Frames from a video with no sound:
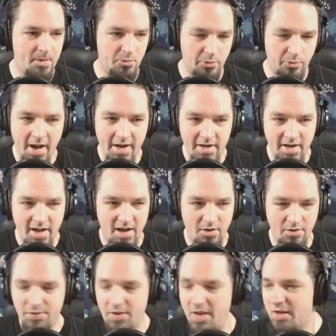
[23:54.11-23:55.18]
right
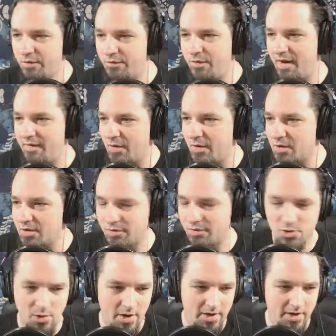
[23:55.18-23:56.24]
now. Thank you, fine folks, for
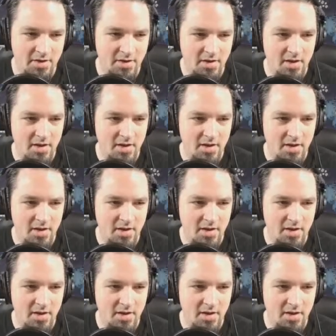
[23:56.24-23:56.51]
joining.